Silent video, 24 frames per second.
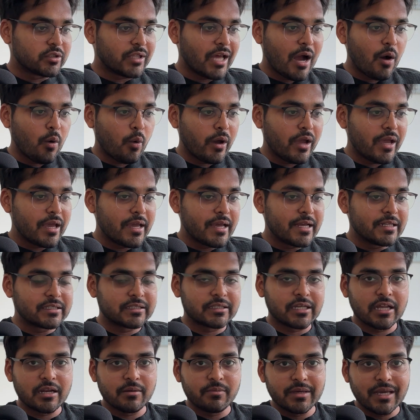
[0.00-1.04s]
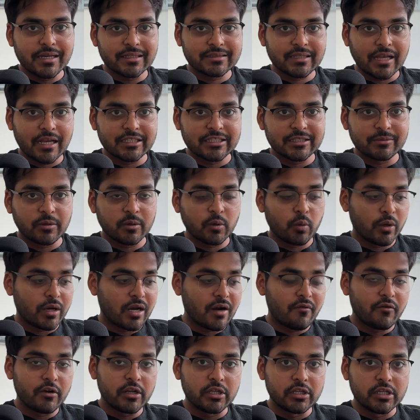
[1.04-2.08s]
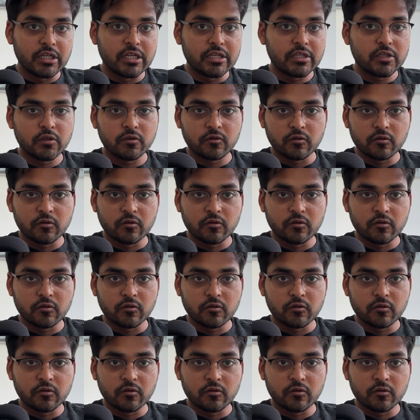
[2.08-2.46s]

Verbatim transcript: that way it's gonna be accessible whenever you need to